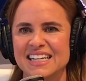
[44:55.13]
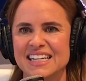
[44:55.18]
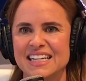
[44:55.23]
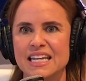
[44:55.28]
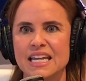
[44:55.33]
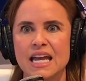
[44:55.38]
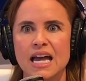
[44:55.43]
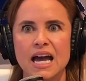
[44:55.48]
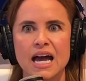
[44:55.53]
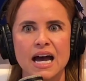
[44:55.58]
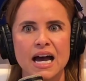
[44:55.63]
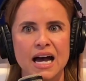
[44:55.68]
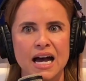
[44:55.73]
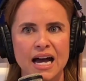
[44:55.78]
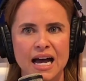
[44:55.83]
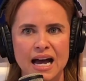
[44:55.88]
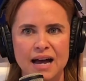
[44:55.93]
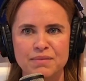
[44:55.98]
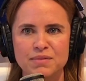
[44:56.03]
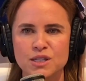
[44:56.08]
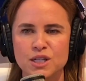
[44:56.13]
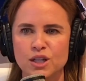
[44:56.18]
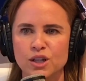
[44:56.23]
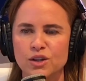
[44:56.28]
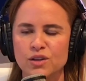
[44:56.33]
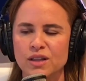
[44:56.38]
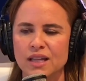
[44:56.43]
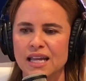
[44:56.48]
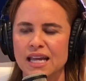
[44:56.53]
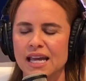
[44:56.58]
Yeah,
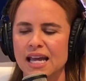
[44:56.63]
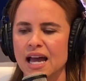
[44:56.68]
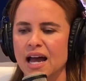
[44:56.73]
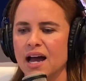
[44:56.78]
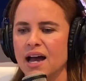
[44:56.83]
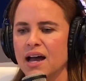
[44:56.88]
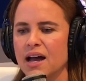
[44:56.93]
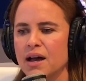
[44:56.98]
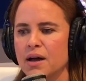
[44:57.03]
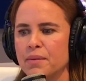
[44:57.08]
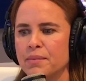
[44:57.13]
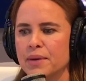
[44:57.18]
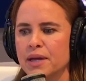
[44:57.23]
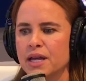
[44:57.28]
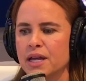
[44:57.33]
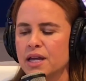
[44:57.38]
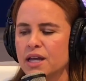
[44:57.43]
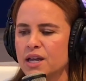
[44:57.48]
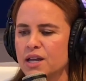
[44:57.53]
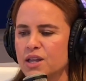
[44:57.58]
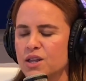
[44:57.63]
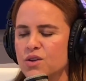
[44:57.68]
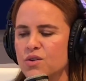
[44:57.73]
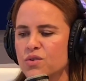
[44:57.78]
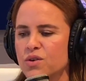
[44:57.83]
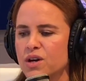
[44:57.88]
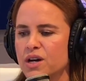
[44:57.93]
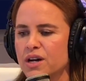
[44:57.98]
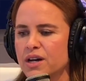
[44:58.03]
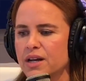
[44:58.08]
absolutely. You
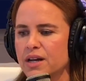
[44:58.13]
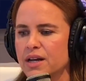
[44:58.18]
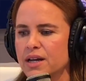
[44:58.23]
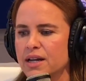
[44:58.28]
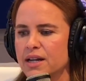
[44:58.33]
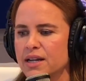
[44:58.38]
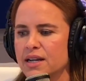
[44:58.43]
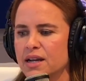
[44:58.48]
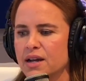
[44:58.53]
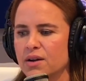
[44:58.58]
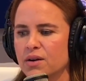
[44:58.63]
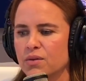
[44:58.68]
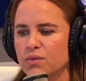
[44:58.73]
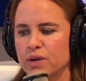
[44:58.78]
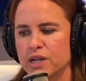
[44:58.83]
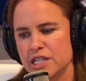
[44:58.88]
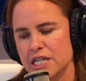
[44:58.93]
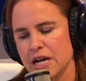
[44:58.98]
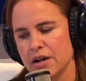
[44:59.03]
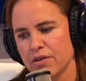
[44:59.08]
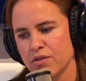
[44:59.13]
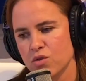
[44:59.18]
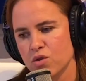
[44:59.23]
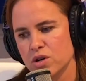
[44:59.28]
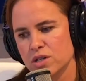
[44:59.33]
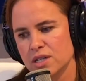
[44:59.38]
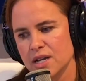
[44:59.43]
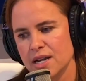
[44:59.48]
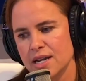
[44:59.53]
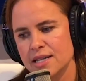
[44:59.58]
could reach out, of
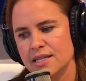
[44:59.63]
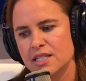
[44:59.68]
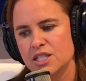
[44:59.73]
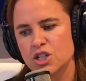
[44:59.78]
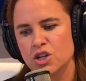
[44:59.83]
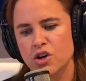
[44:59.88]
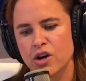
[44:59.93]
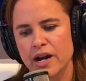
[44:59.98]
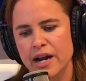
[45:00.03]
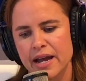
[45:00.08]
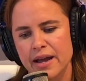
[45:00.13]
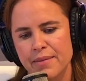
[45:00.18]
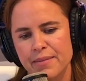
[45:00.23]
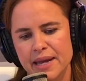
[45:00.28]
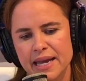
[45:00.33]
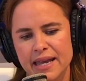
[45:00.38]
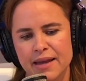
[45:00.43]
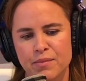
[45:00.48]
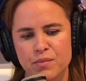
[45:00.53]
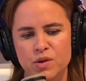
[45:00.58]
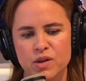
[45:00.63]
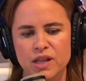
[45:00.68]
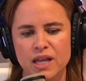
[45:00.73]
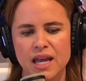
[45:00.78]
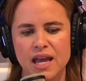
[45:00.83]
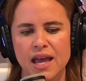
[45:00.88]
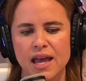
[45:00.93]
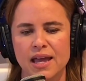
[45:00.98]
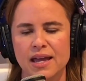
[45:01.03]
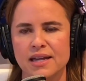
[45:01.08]
course, on Instagram at Kimberly
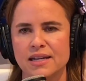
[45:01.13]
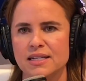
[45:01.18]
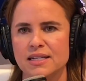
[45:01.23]
Hand